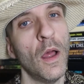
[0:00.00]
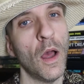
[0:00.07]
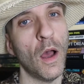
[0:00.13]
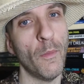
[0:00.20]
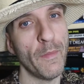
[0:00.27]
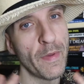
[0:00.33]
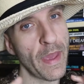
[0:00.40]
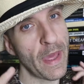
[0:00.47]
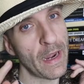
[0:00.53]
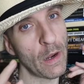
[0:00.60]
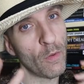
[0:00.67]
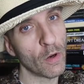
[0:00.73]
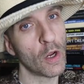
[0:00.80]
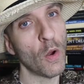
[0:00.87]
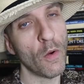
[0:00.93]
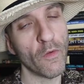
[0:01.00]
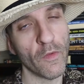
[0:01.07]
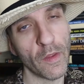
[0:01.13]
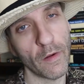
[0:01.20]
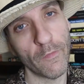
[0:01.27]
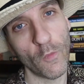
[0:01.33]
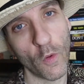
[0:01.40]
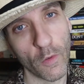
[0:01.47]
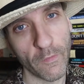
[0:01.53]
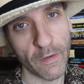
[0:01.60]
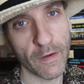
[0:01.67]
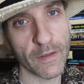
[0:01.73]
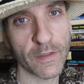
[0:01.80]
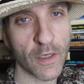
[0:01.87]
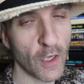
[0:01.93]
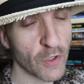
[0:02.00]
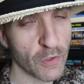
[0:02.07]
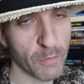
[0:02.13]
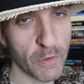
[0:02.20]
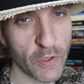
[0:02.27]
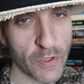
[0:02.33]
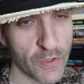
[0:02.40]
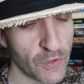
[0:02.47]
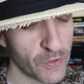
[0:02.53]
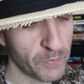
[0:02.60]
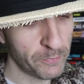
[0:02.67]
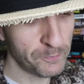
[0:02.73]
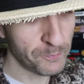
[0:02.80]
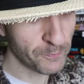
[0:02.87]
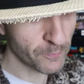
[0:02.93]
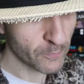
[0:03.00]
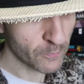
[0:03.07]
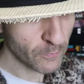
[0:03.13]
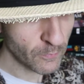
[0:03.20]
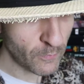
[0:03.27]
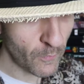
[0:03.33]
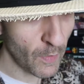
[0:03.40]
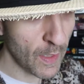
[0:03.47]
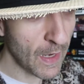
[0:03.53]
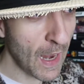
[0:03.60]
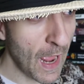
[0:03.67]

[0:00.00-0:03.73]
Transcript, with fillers: Um, and I will go over their four various contributions and